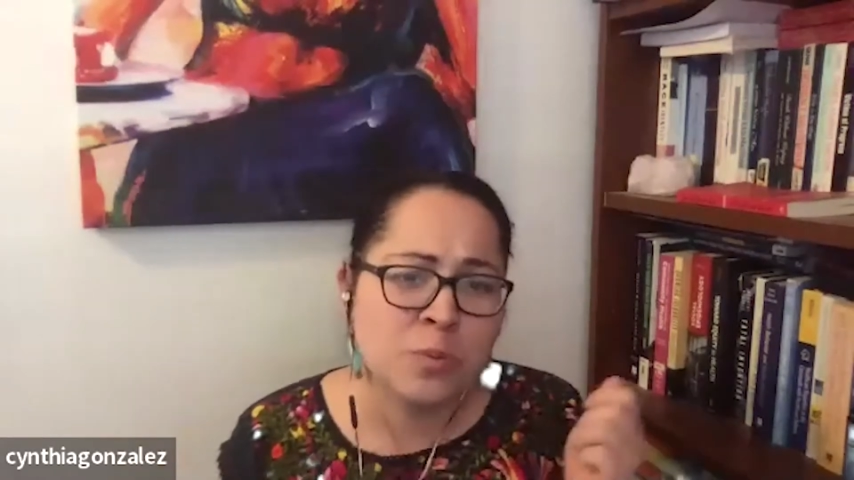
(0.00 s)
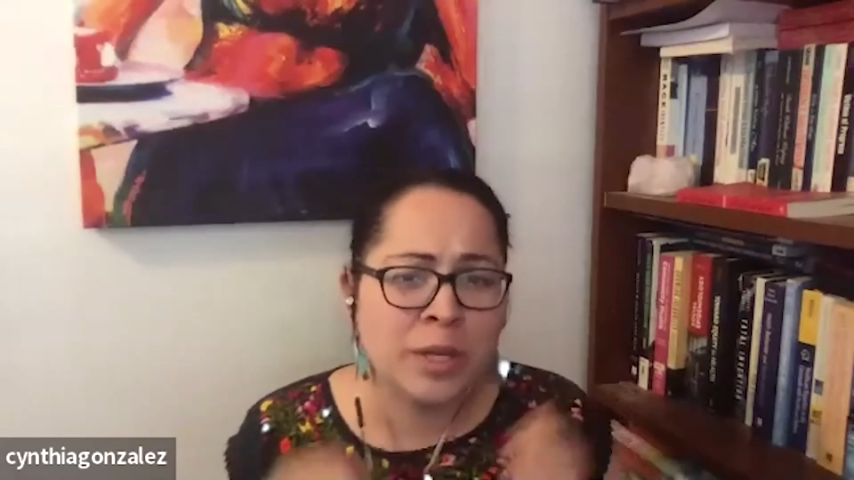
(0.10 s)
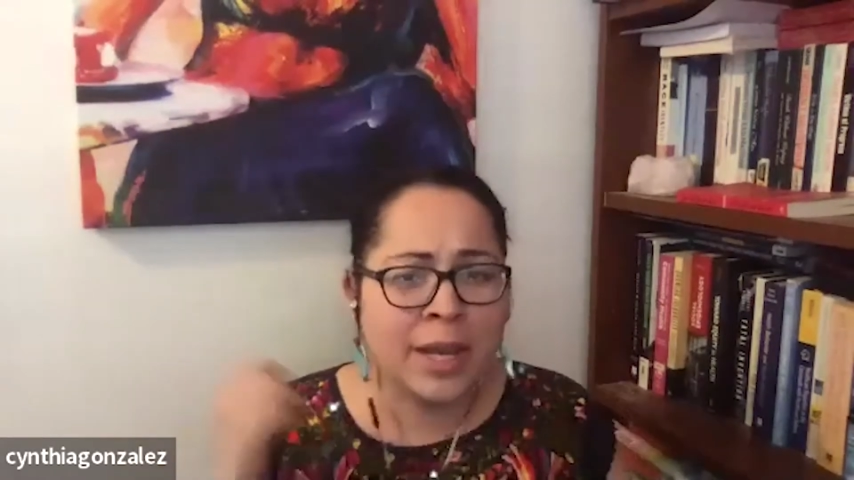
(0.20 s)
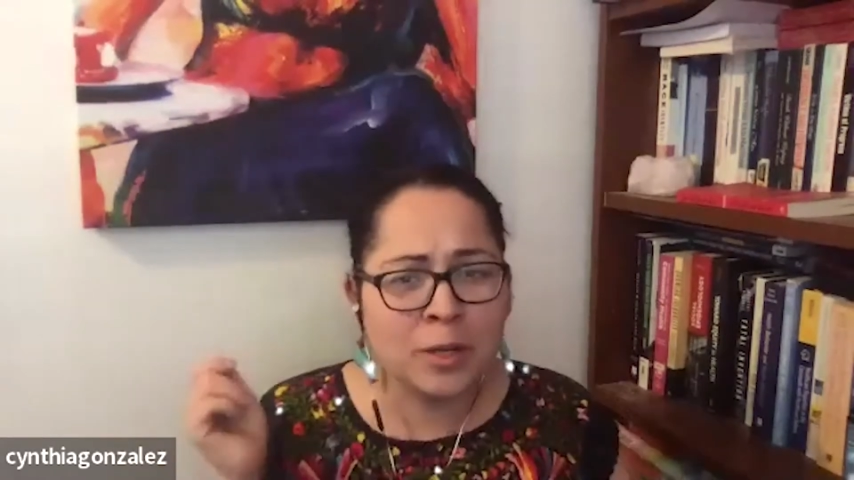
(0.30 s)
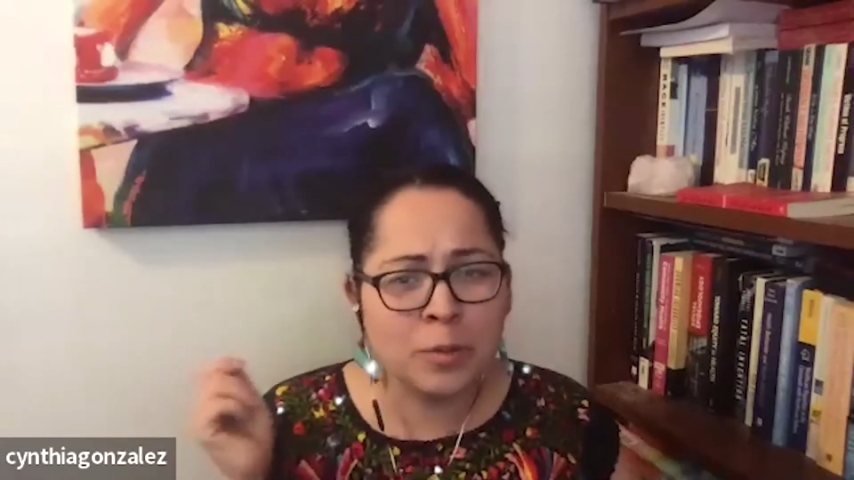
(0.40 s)

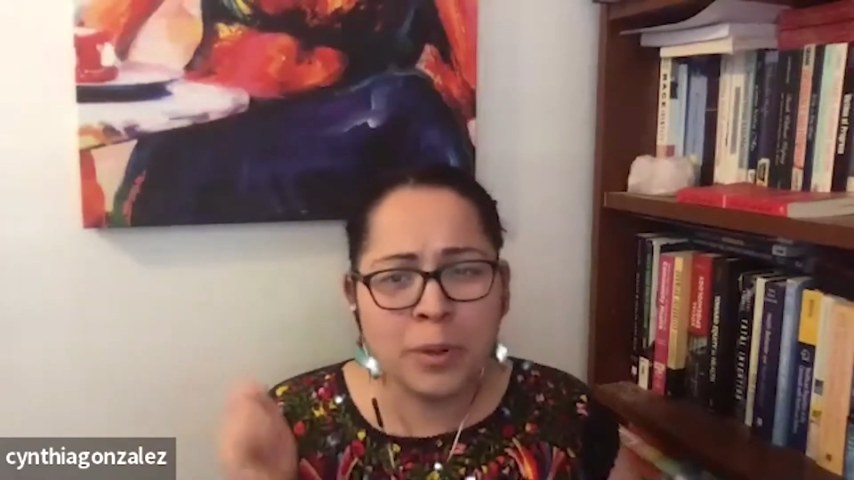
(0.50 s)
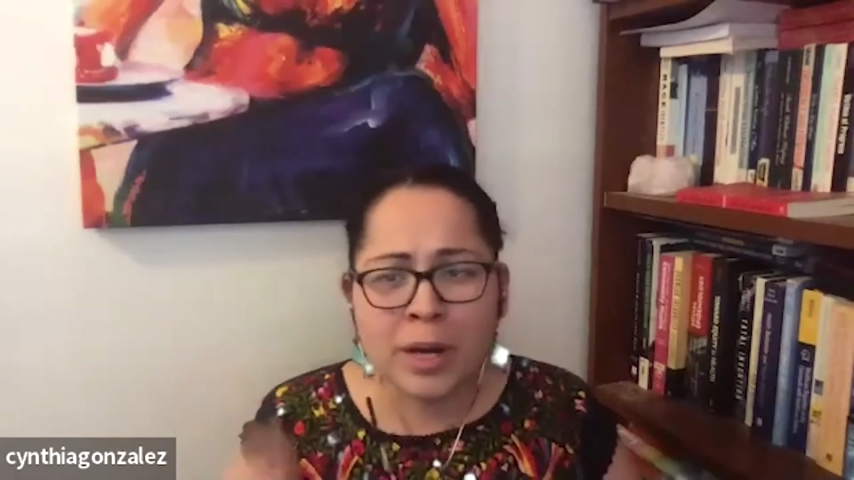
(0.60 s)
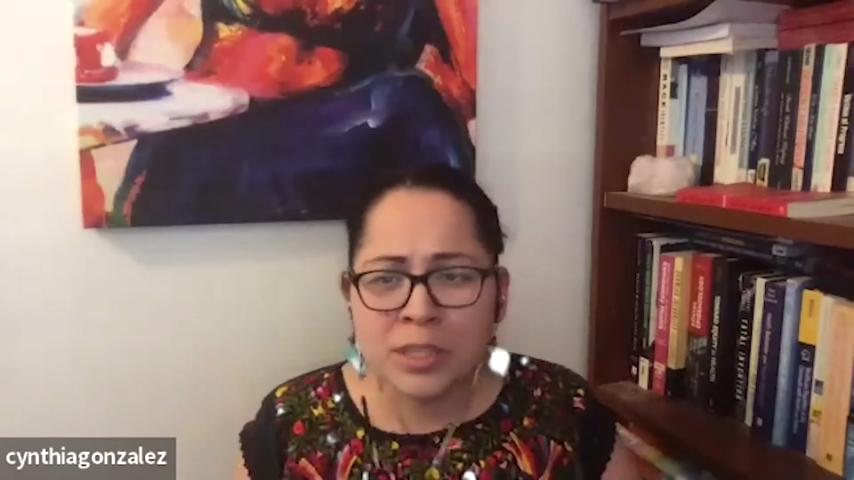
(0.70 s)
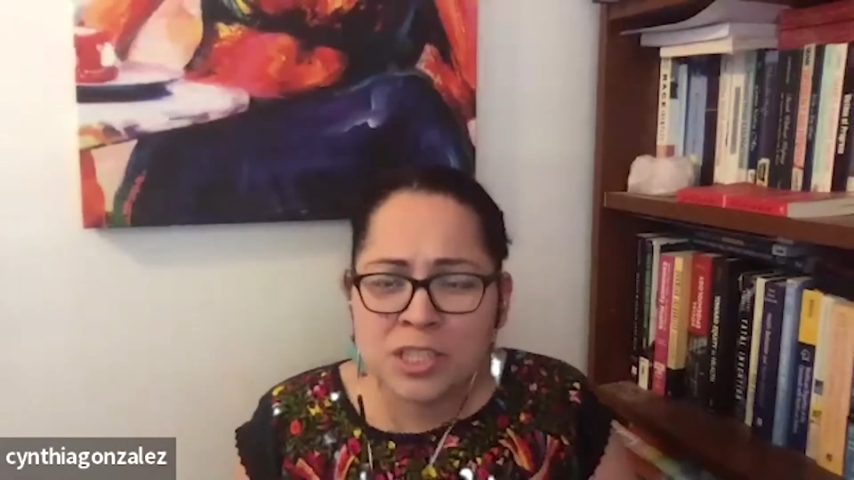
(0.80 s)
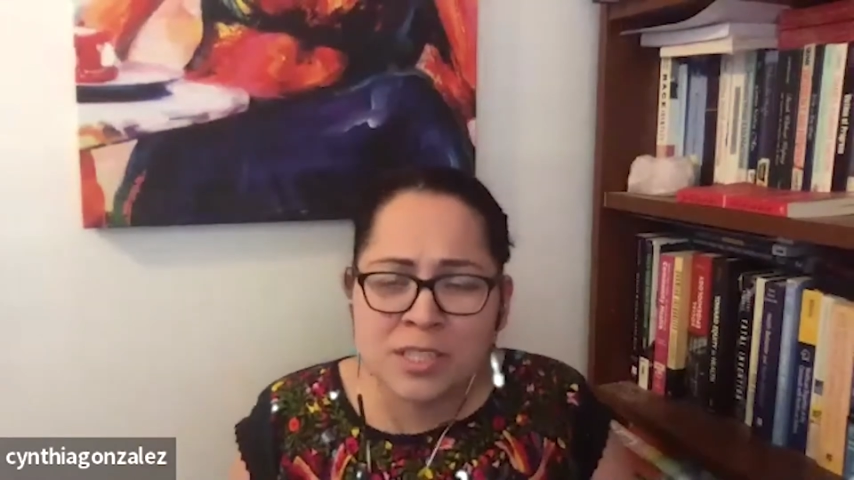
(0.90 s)
what kind of
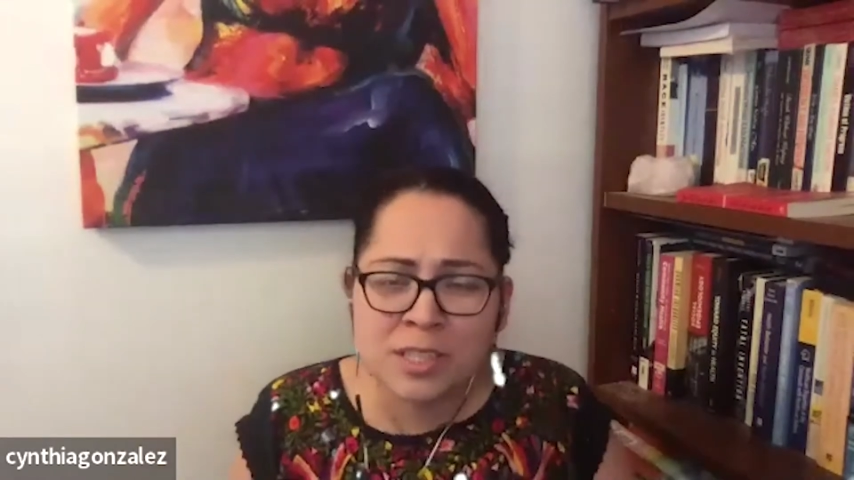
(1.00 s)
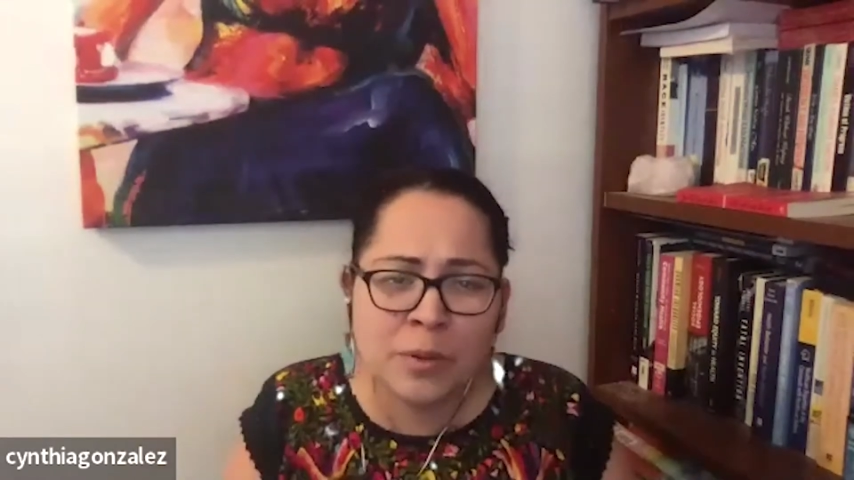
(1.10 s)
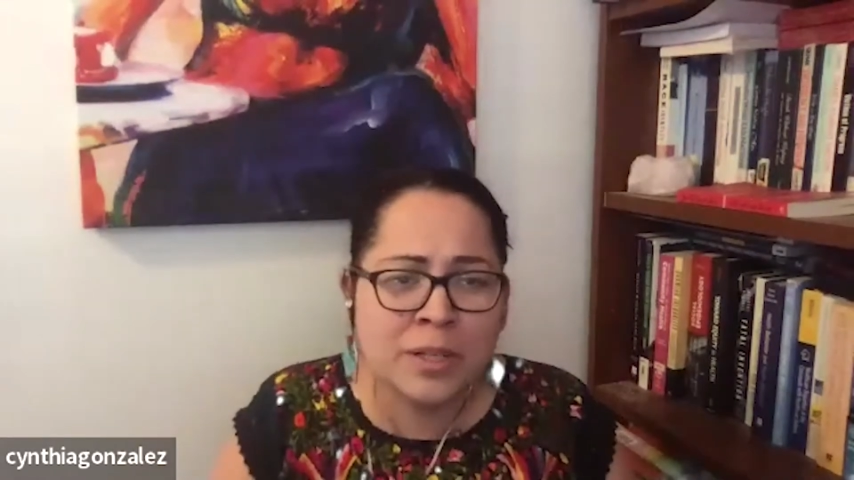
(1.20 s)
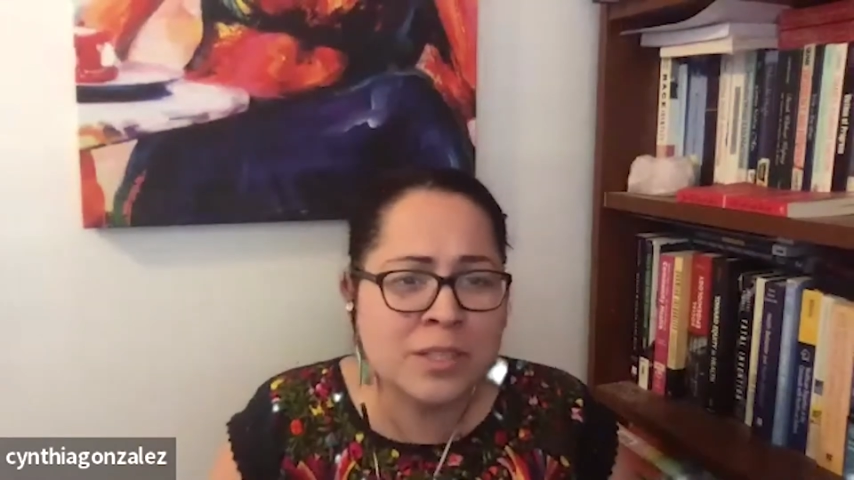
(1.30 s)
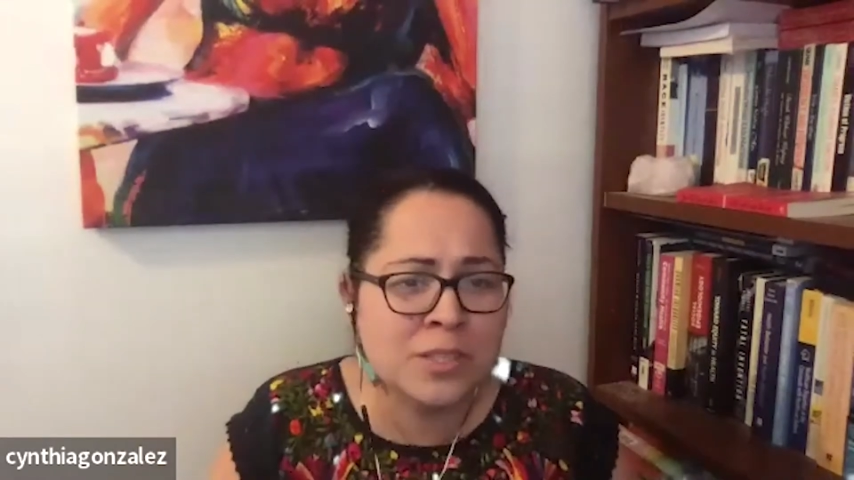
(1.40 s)
projects they
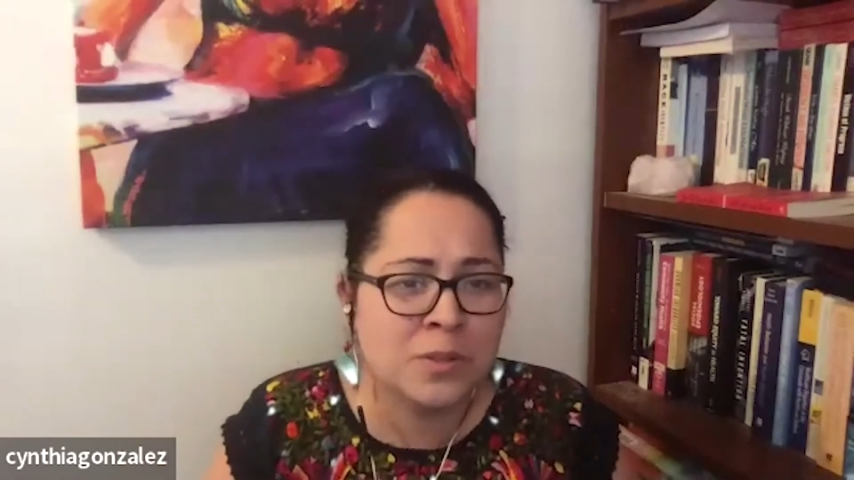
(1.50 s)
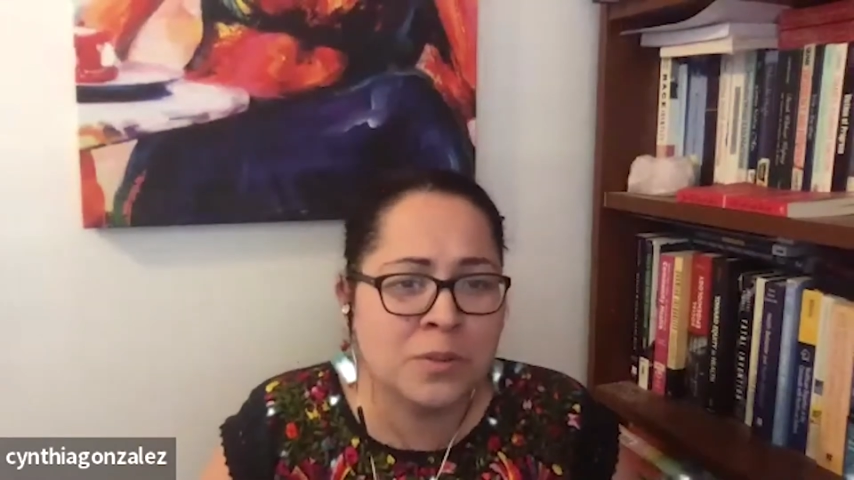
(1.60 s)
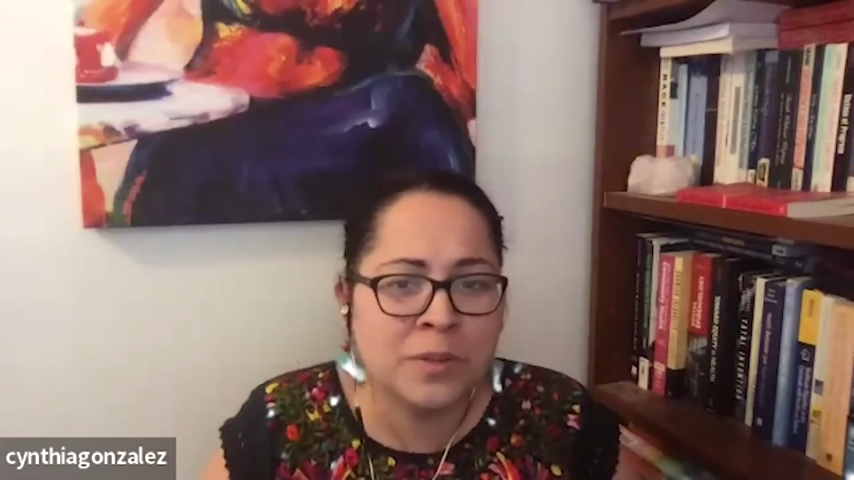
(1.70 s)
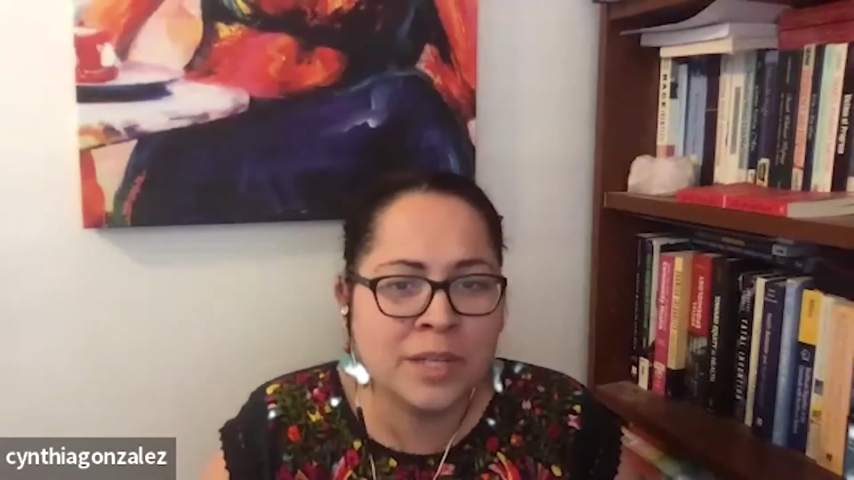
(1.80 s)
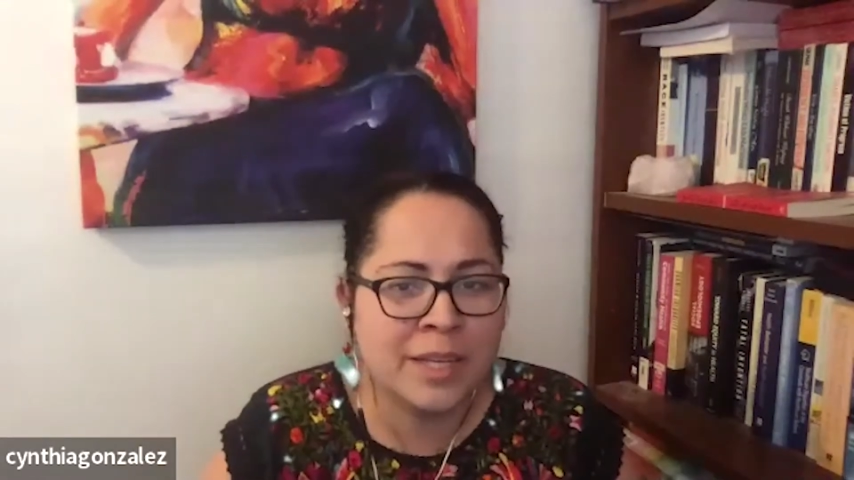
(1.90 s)
wanted to
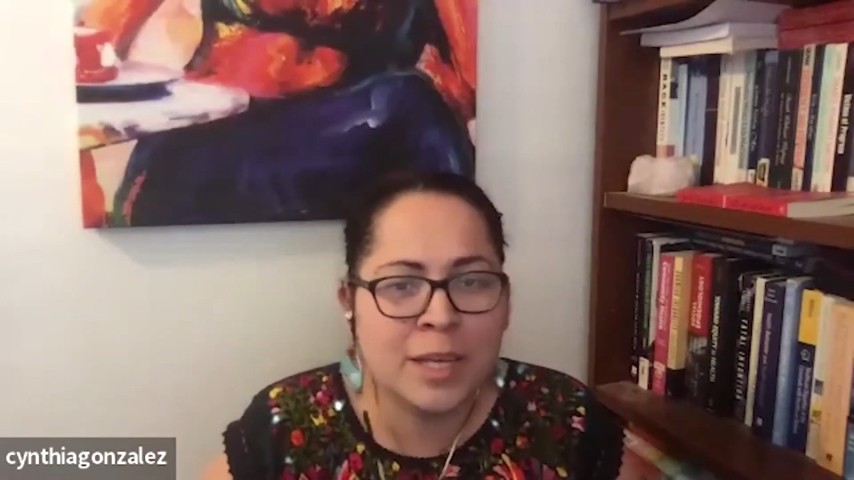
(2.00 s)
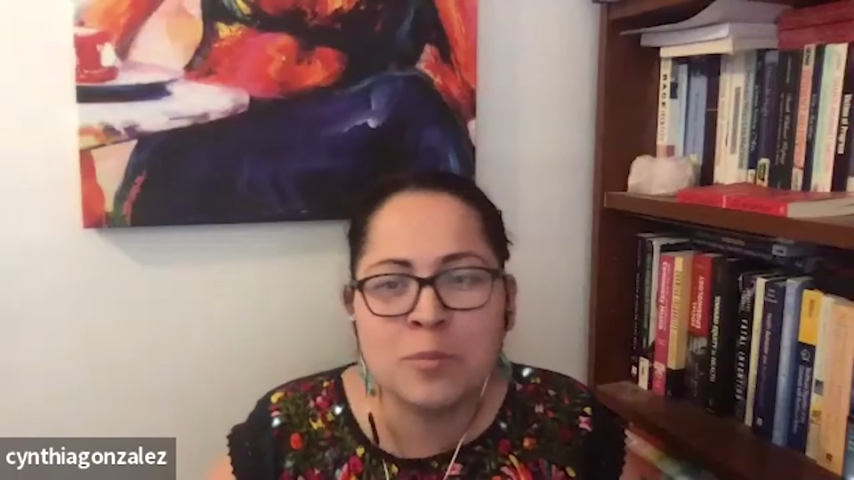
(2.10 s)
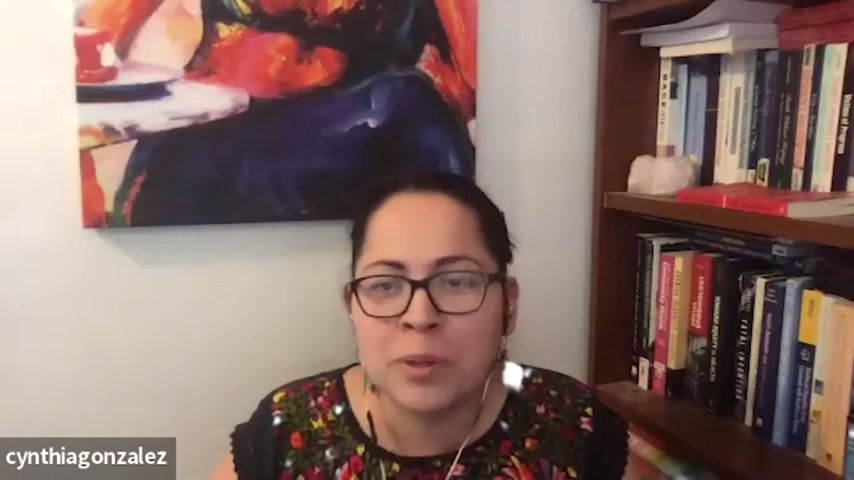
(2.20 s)
do, and again,